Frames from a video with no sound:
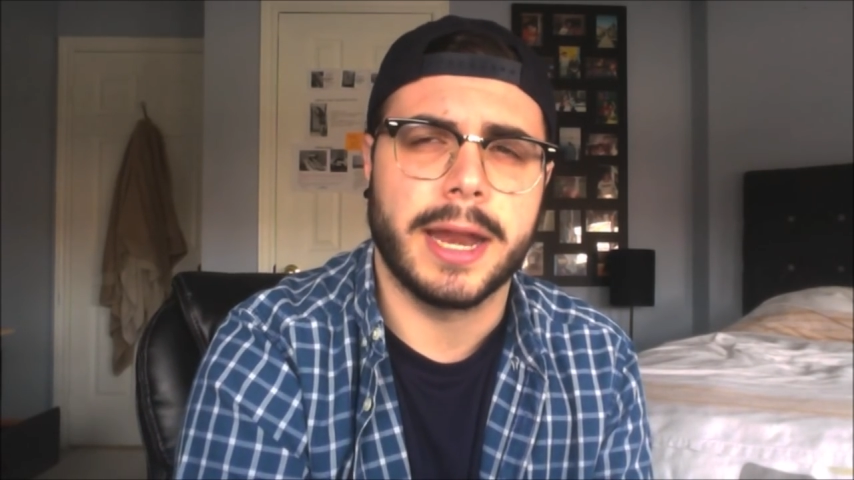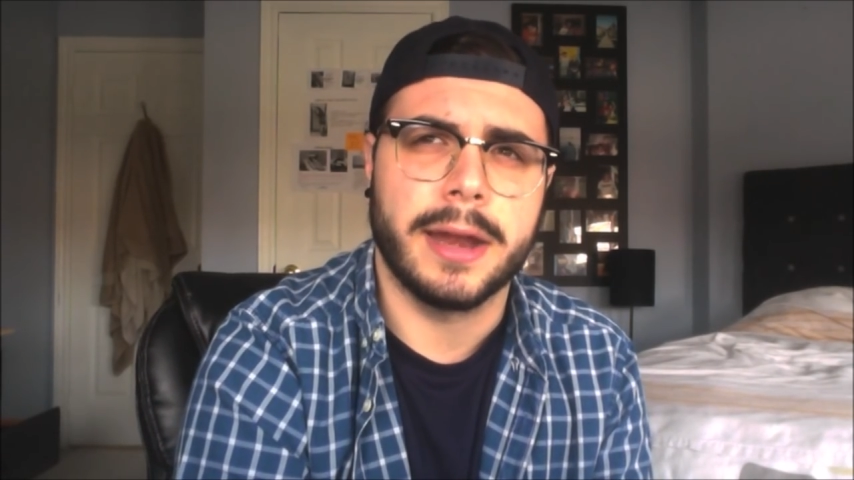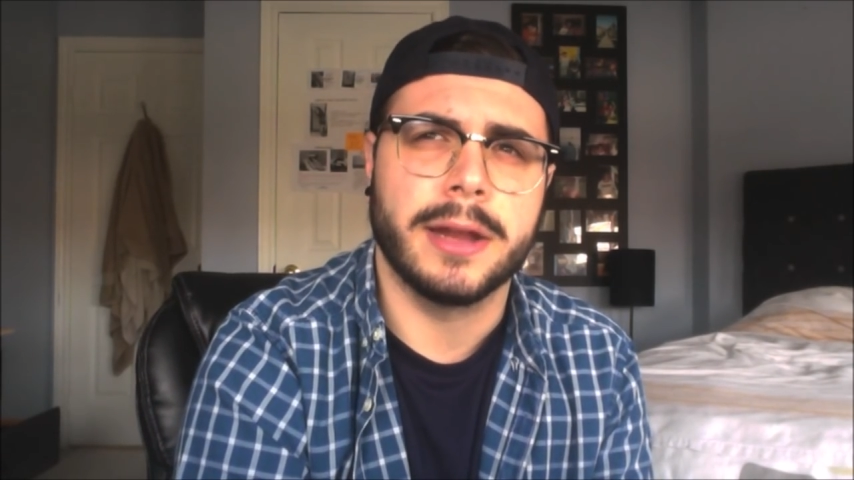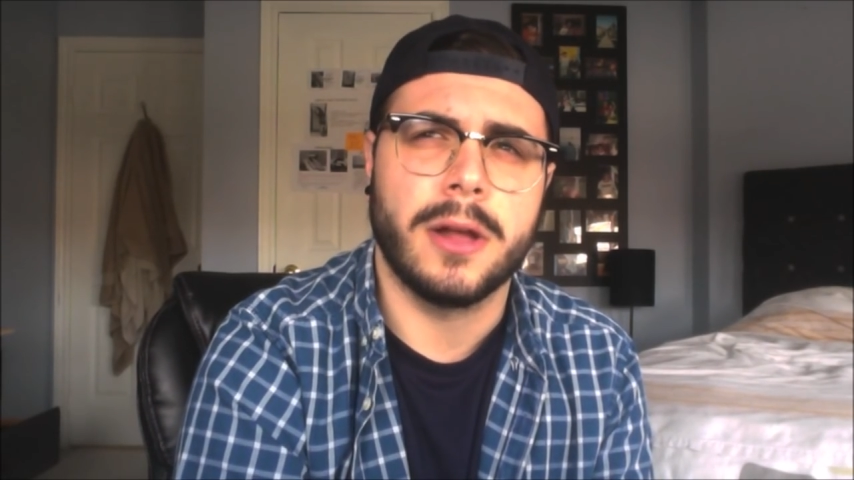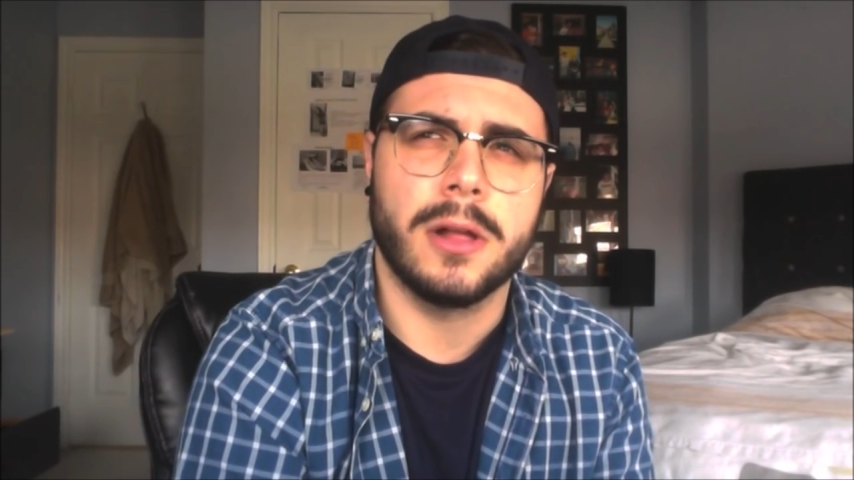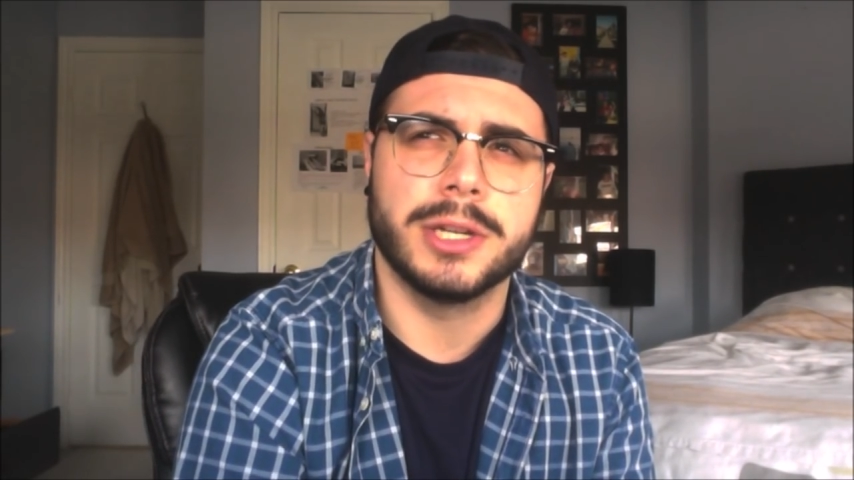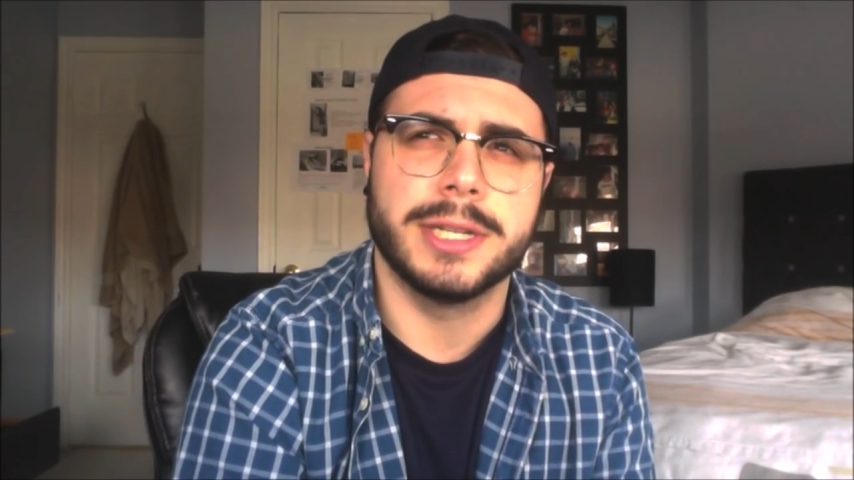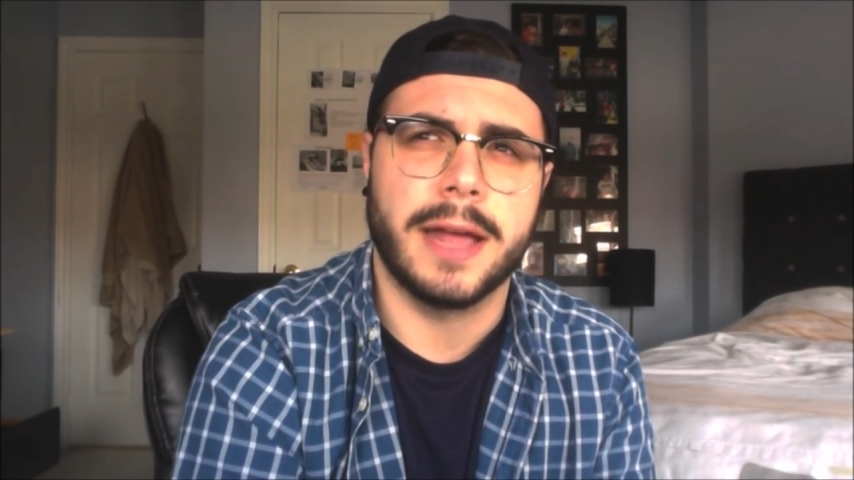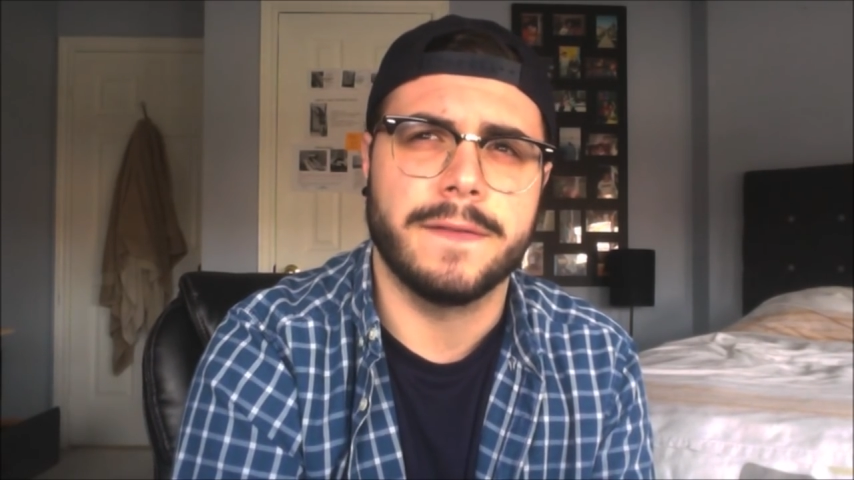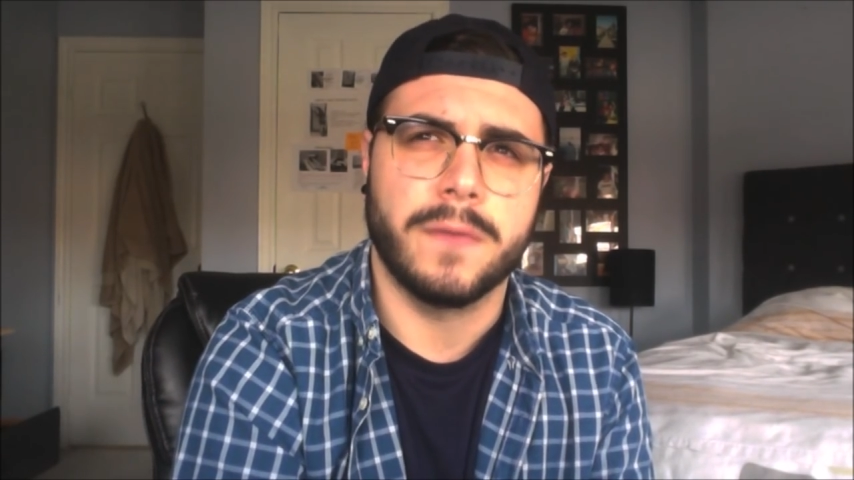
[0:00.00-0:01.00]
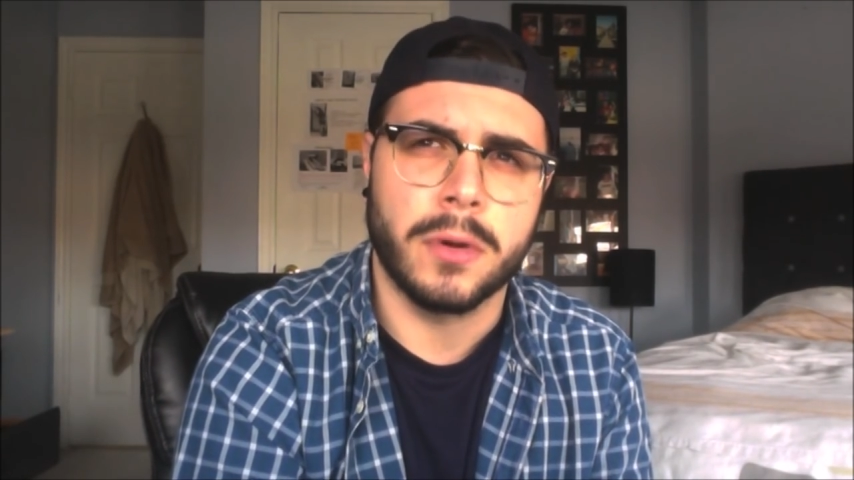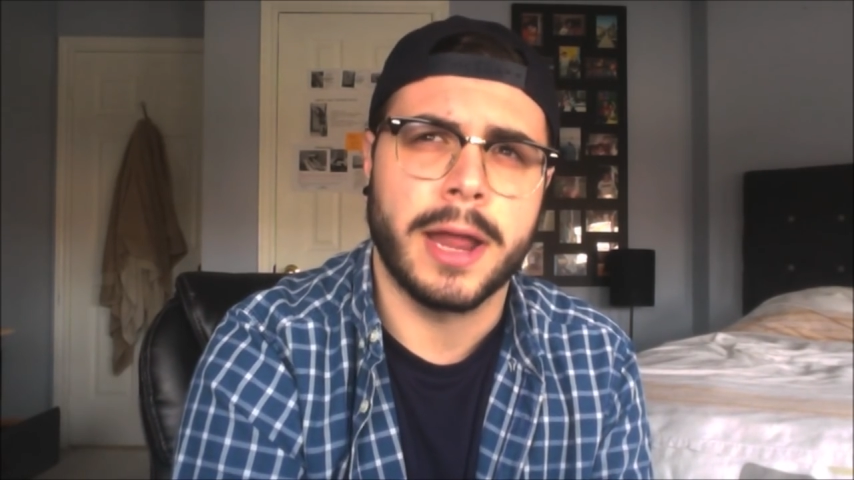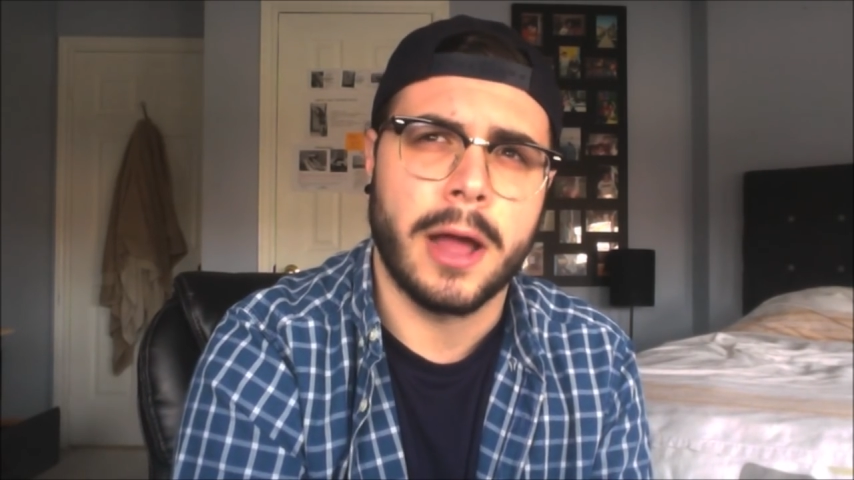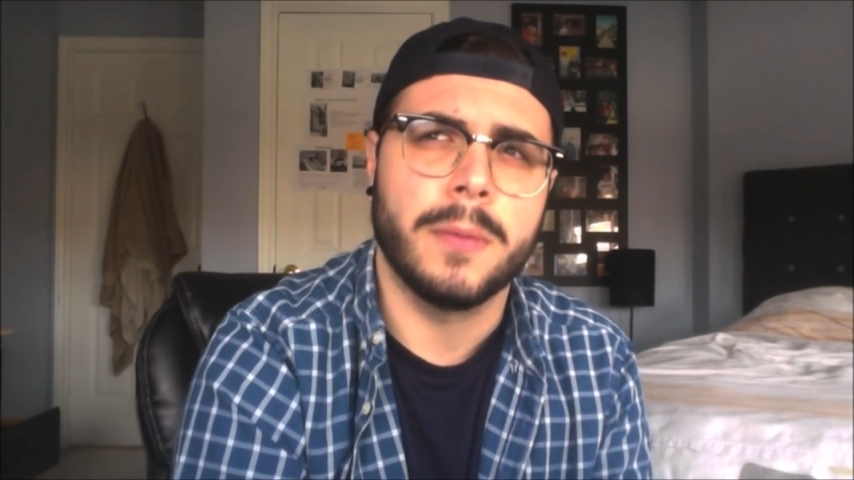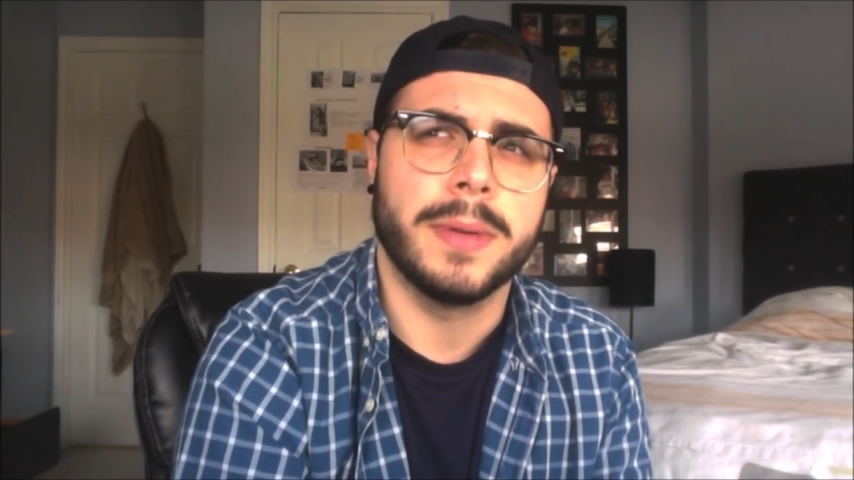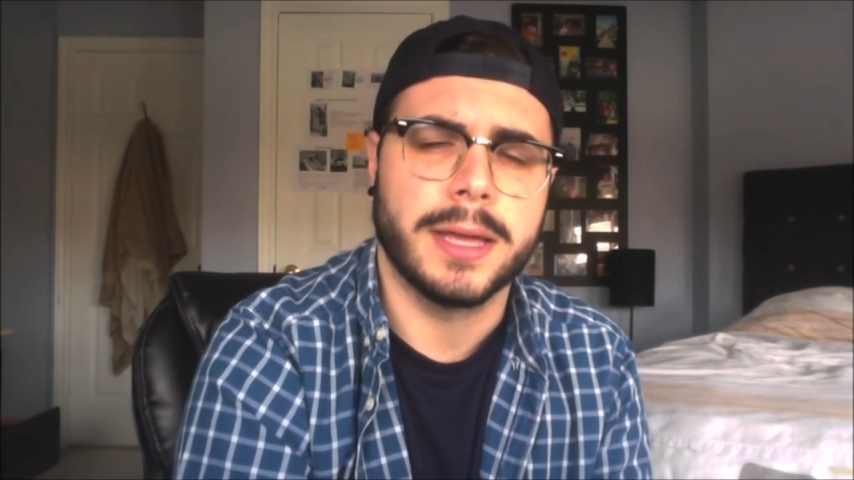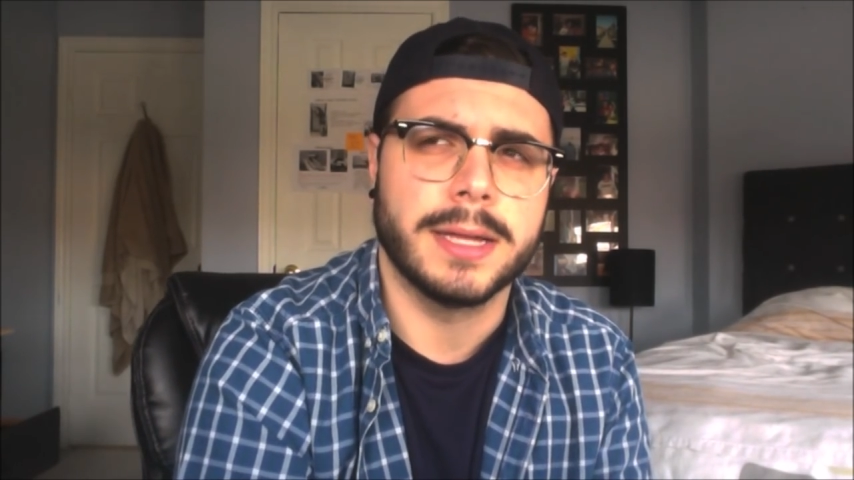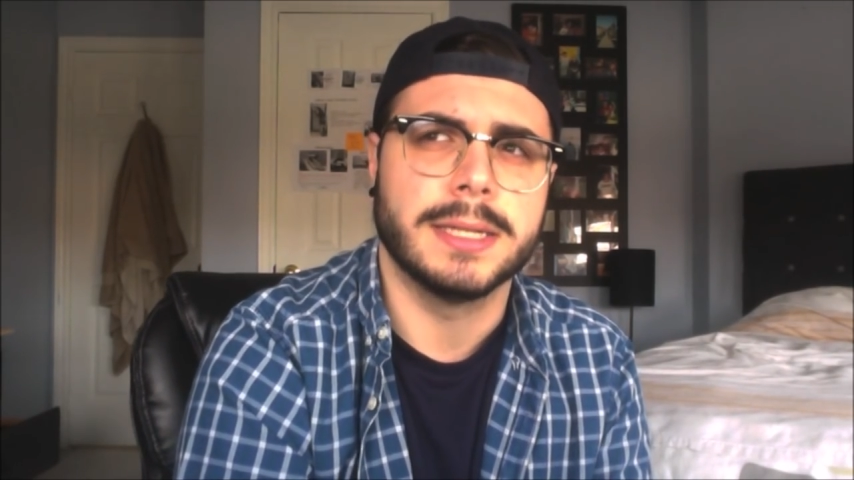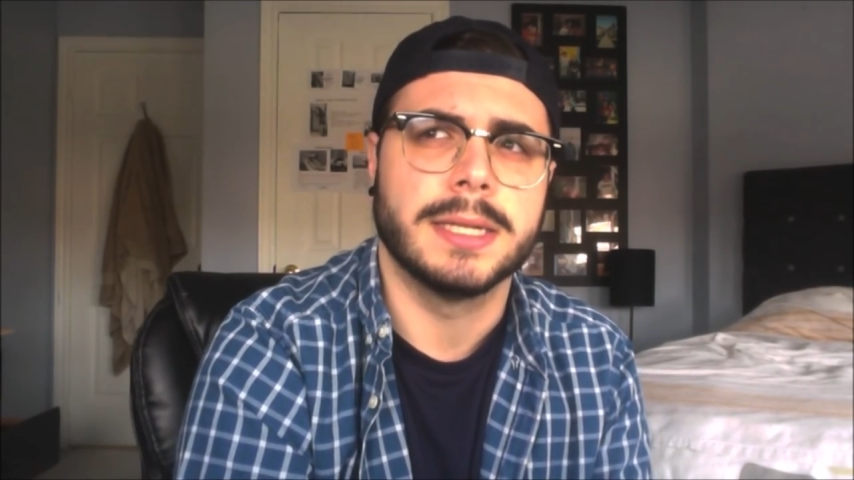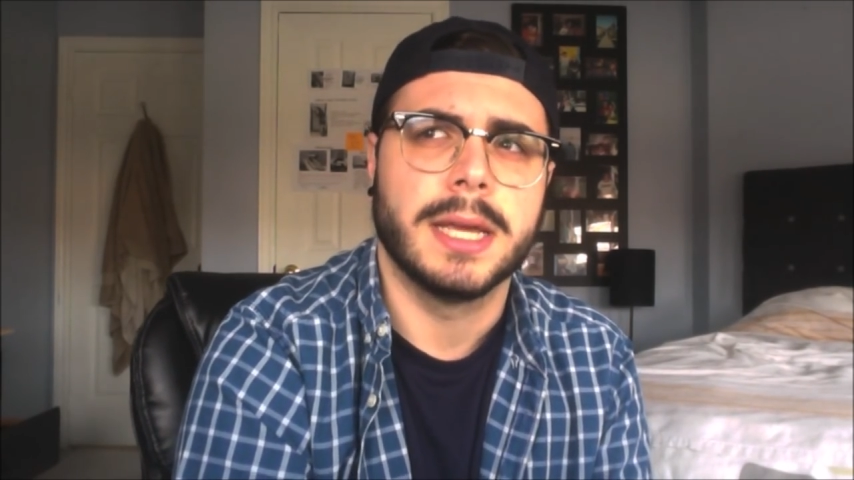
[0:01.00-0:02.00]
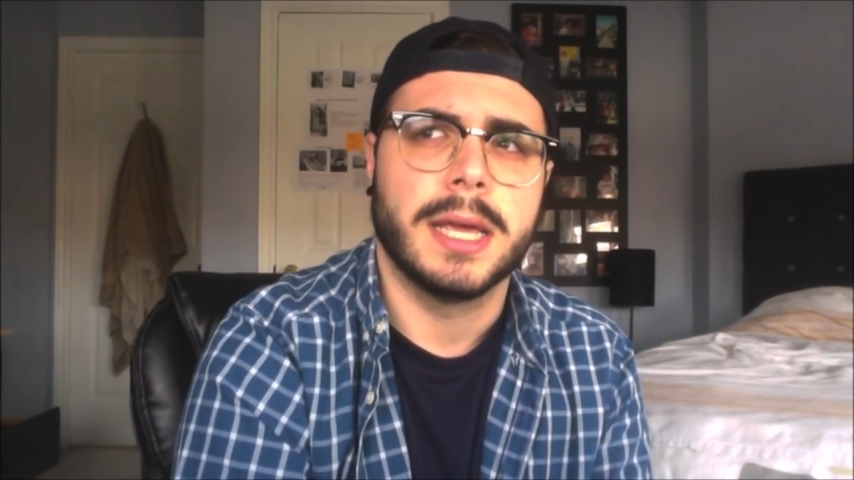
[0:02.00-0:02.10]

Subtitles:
And I acknowledge that for now, because